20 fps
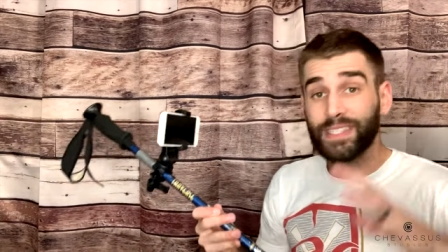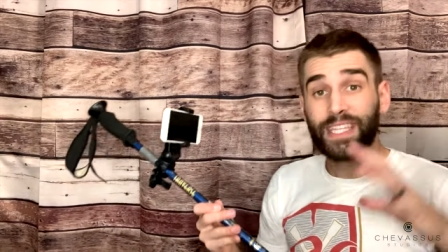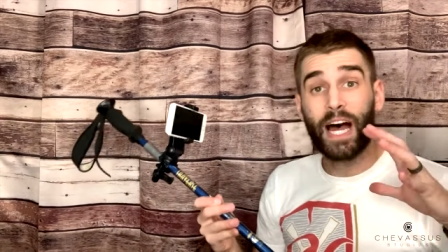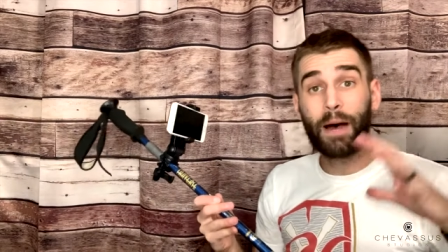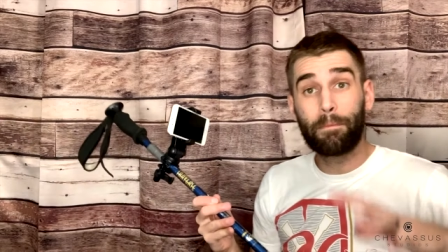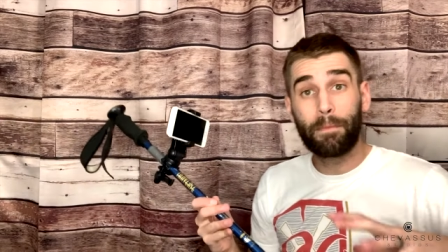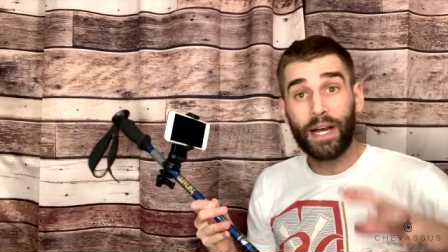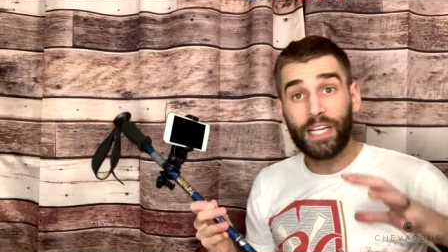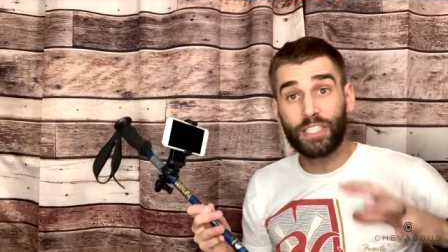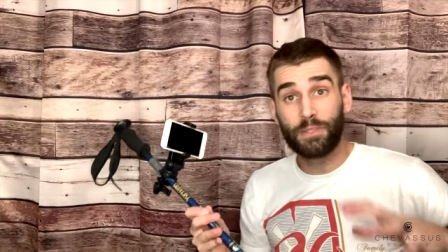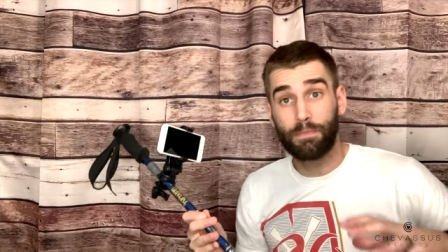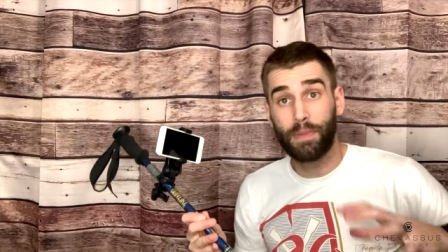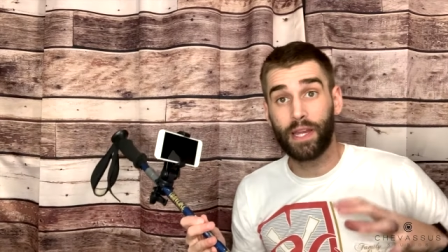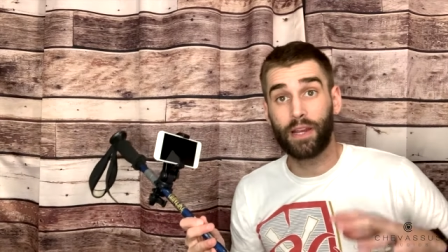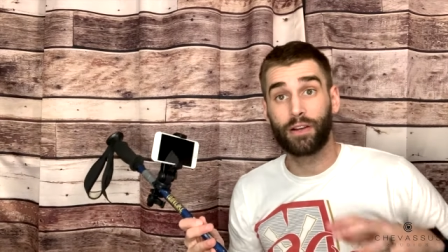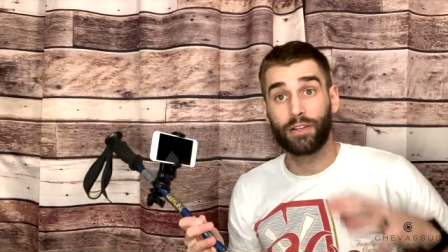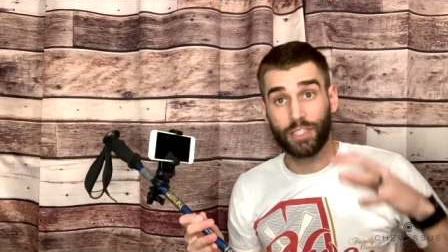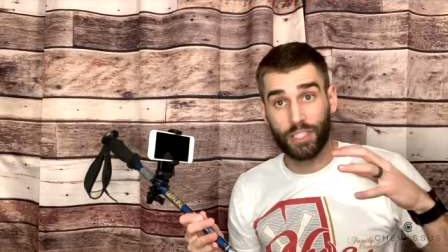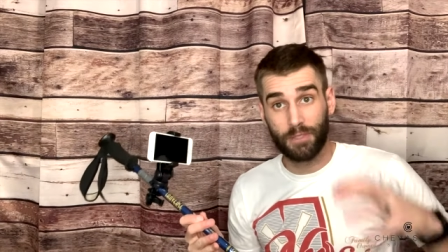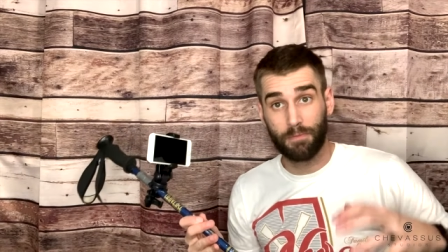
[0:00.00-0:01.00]
a much
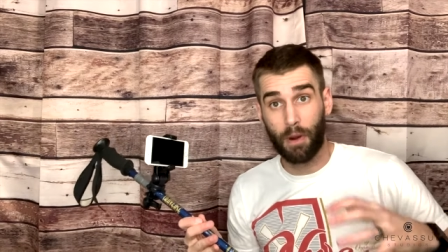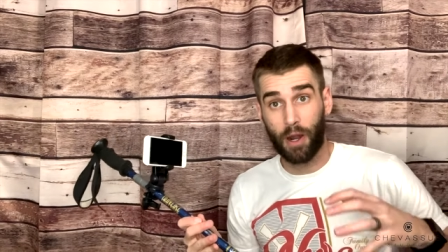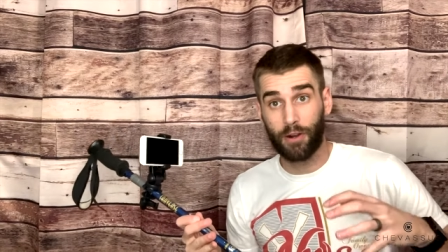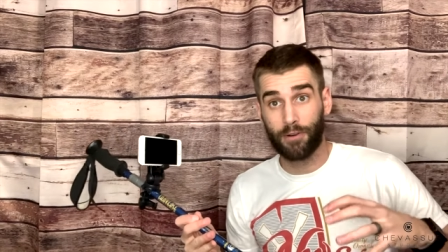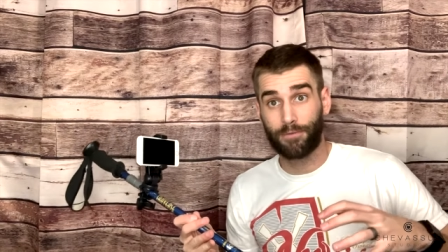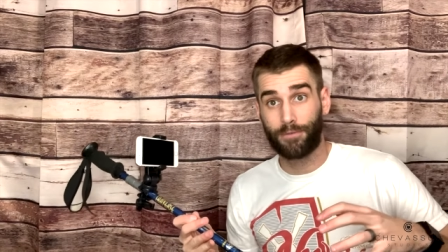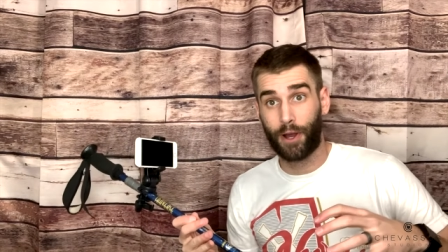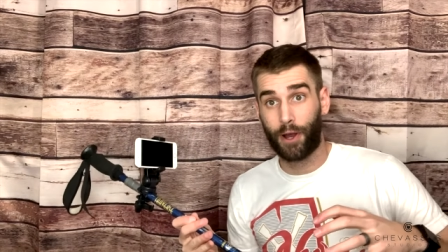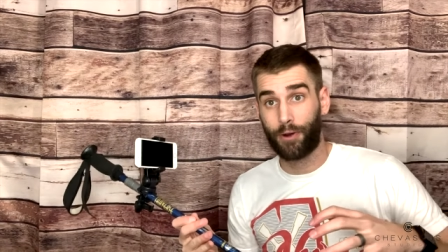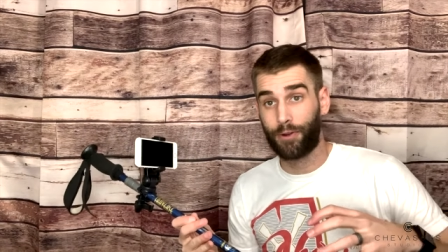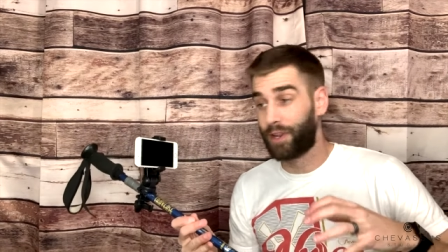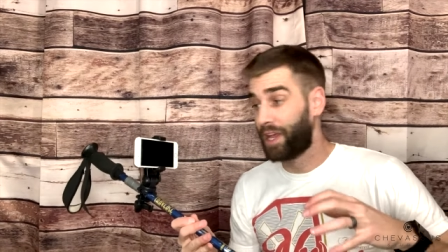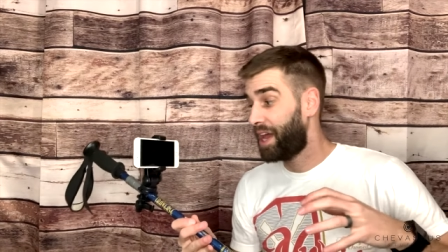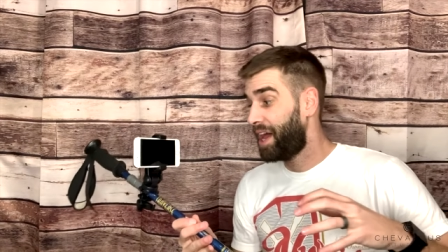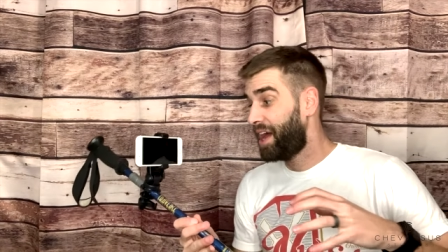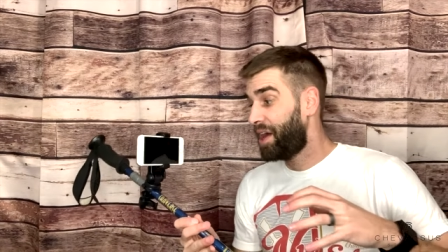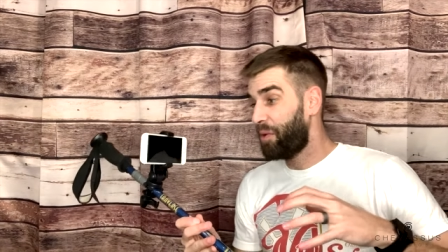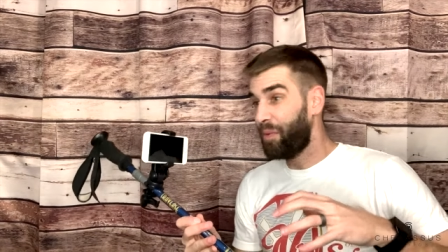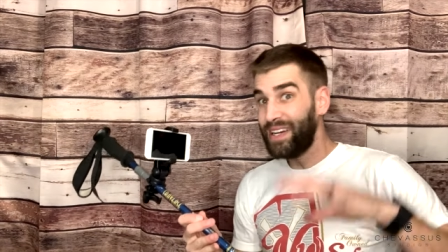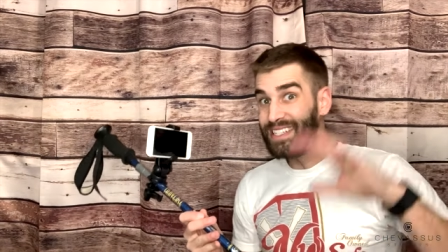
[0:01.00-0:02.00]
bigger smartphone,
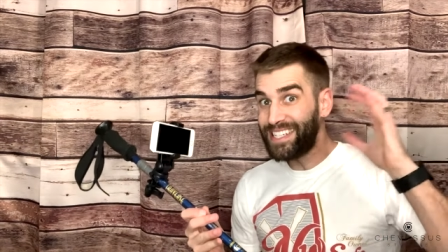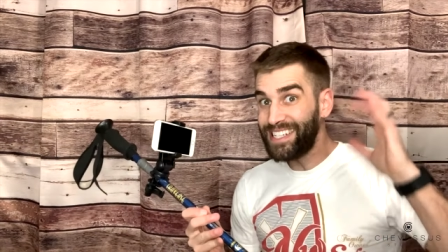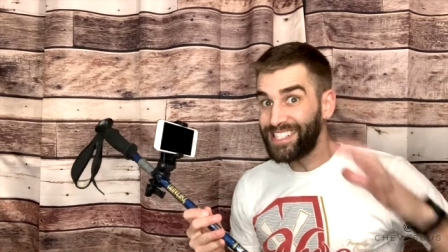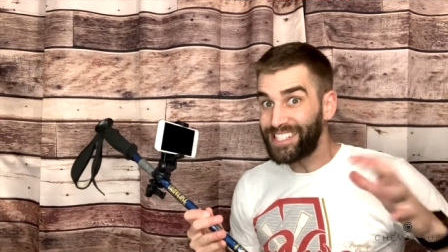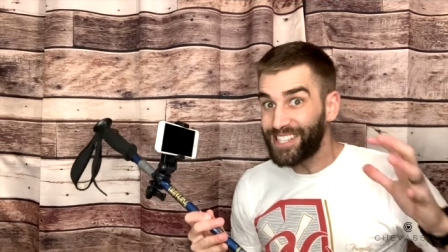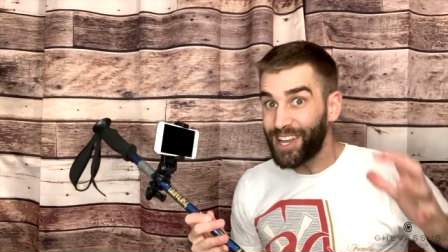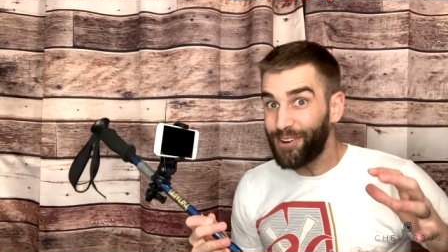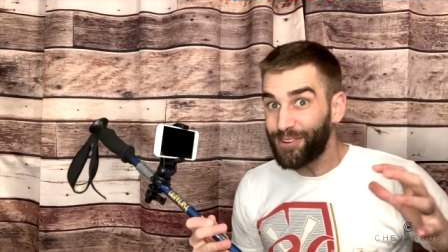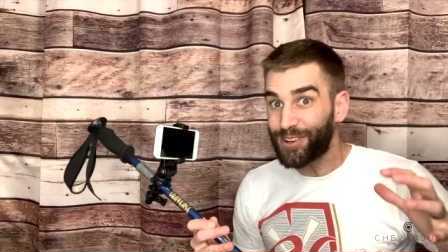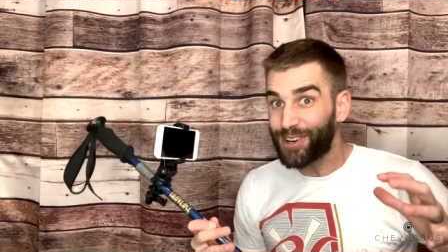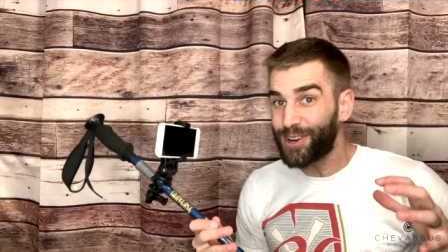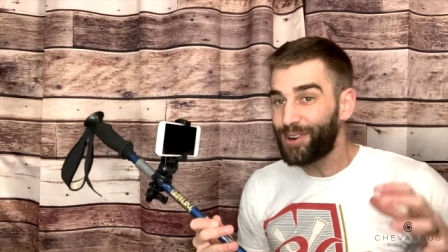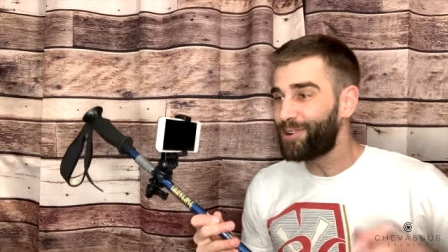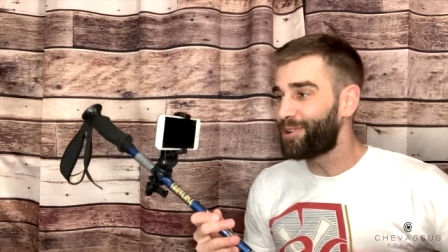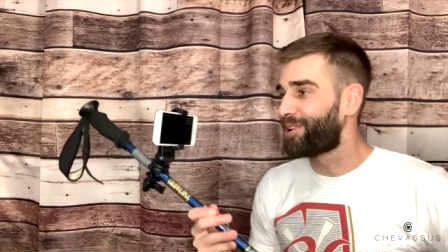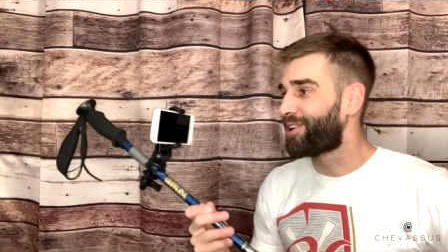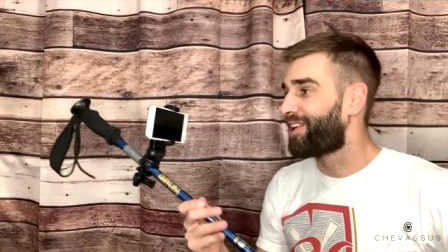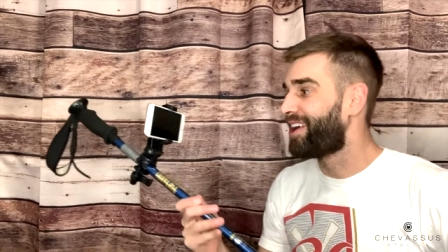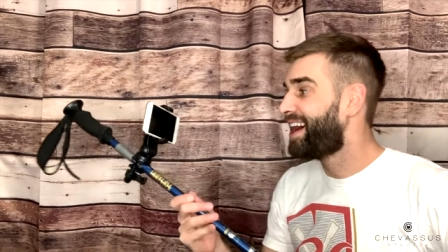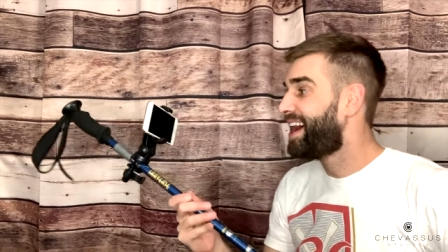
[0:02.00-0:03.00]
which is so
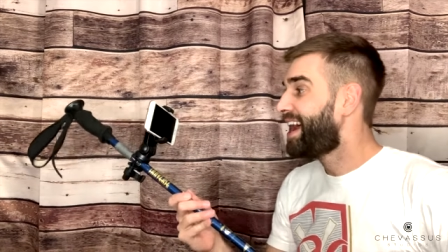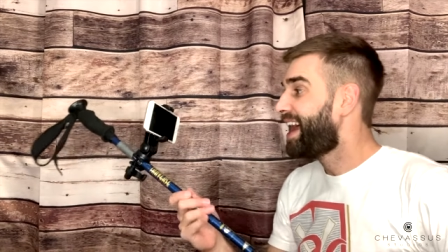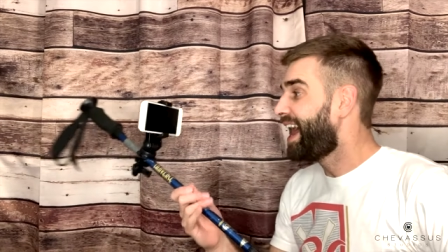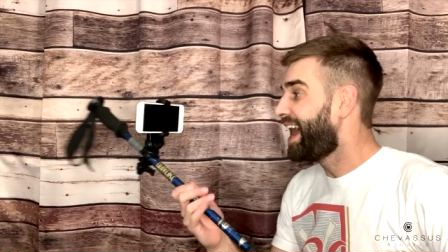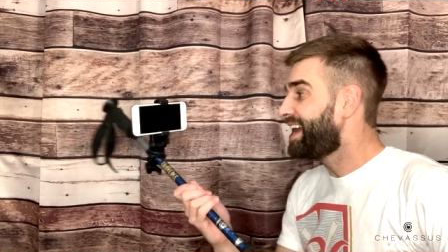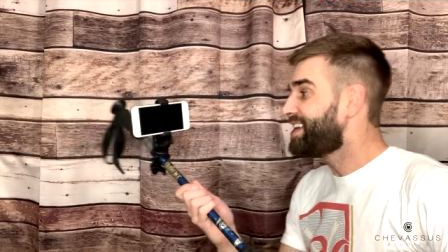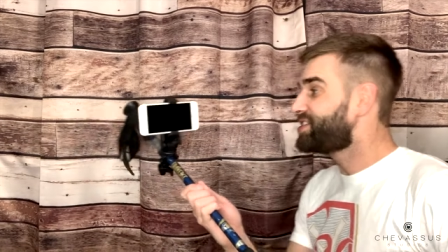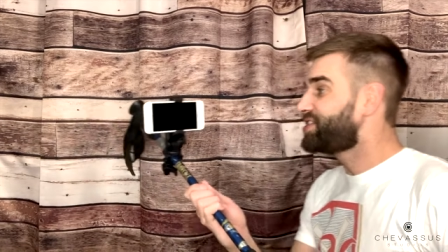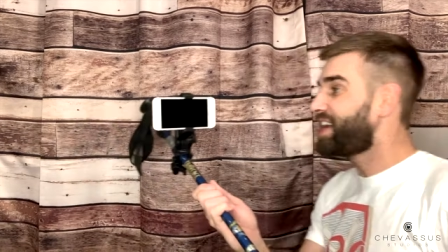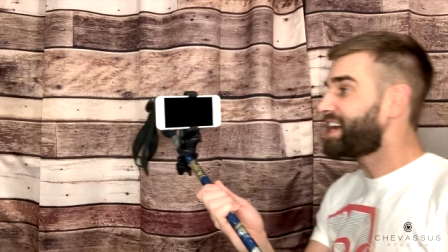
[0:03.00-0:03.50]
cool. And